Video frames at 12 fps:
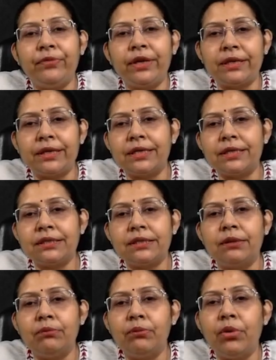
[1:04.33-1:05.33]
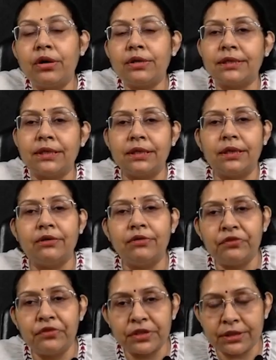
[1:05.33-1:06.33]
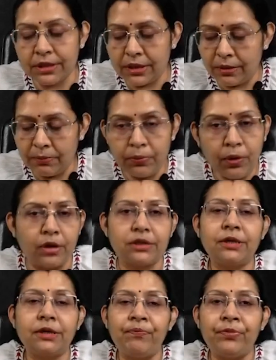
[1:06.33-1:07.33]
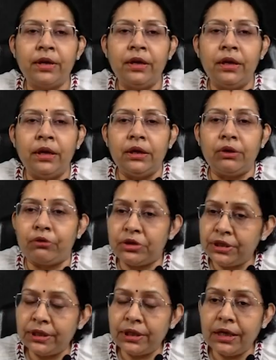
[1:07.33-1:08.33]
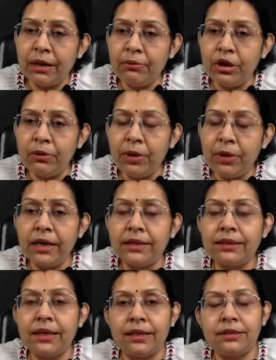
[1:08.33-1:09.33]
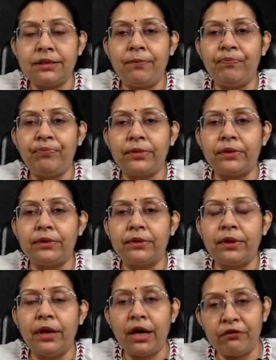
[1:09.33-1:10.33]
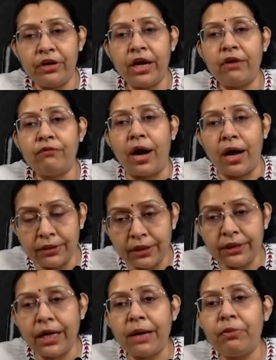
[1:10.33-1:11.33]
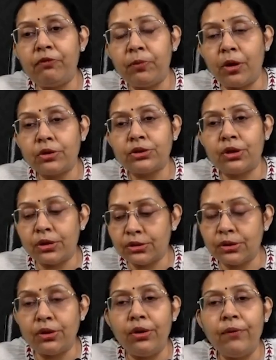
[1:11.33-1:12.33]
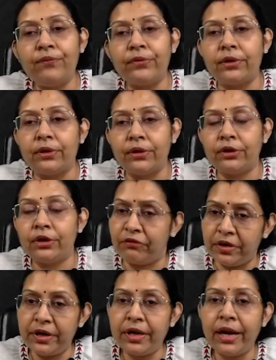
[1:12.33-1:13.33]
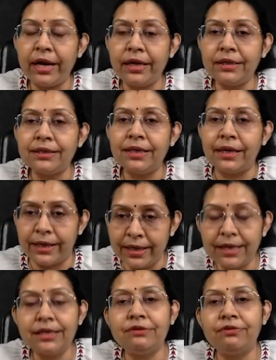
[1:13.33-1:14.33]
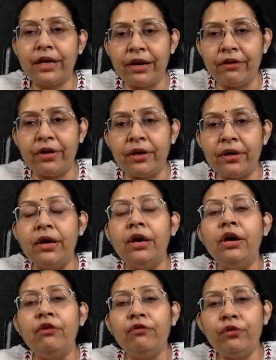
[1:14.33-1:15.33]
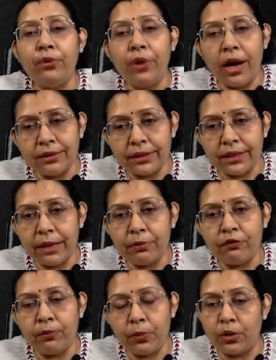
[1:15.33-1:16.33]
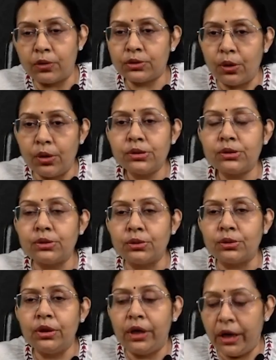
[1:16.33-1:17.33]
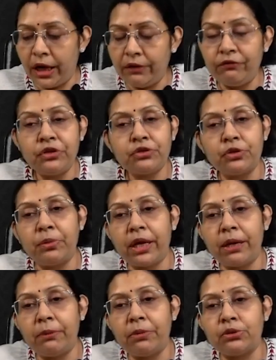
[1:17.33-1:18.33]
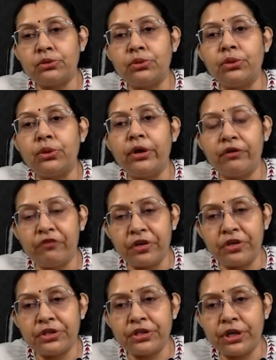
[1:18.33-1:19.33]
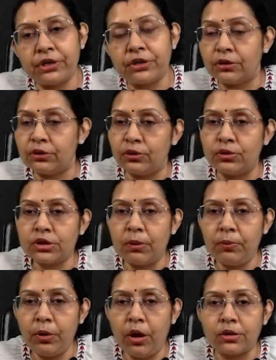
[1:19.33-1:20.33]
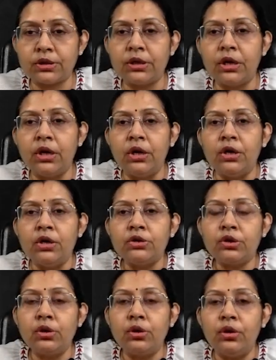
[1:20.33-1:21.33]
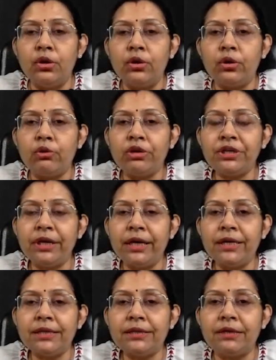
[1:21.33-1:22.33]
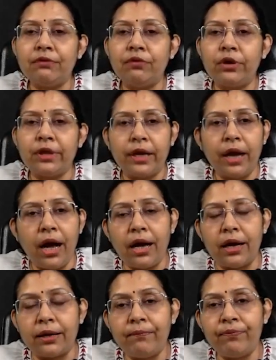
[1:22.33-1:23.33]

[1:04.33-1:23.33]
that it is box and whisker plot. Now question can come in your mind that we have other type of plots also. You are very right. Yes, we are having few other type of plots also, and we should be able to differentiate those plots. So question is that what they are?